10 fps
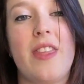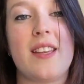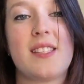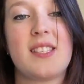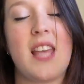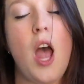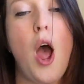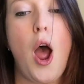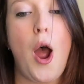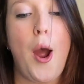this
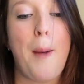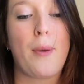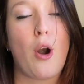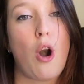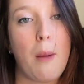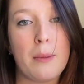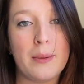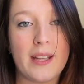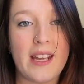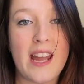
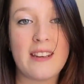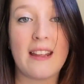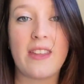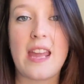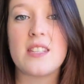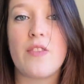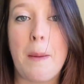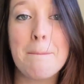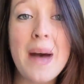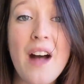probably near the end of the
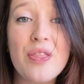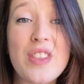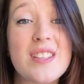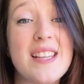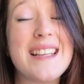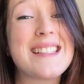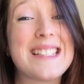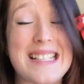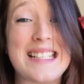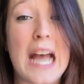month, seeing as it
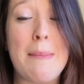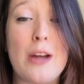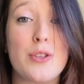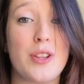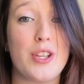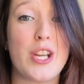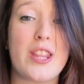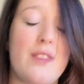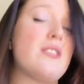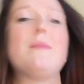doesn't come out till the
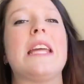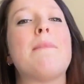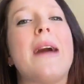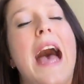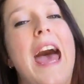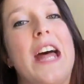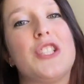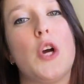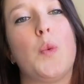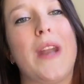30th of September and I
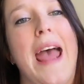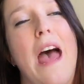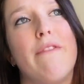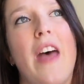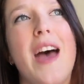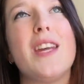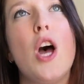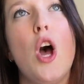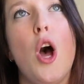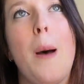don't want to have that
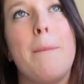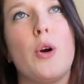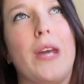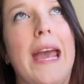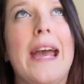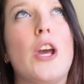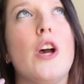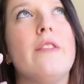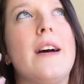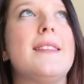book
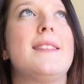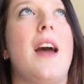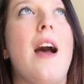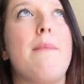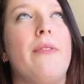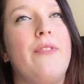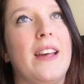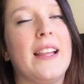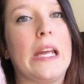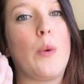hangover type
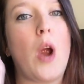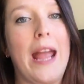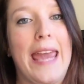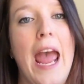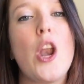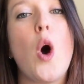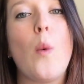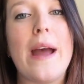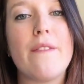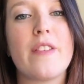feeling where I cannot
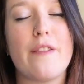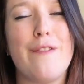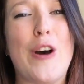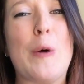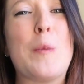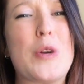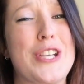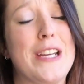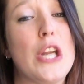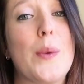wait for the film, which
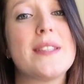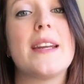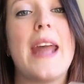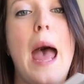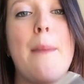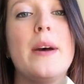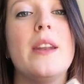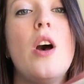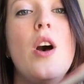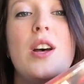I know is going to
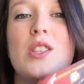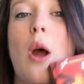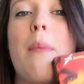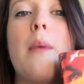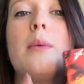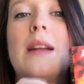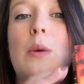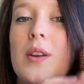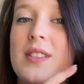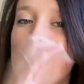happen. So I probably
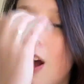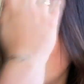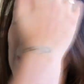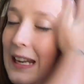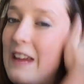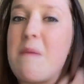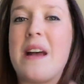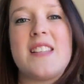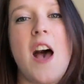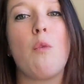want to only leave myself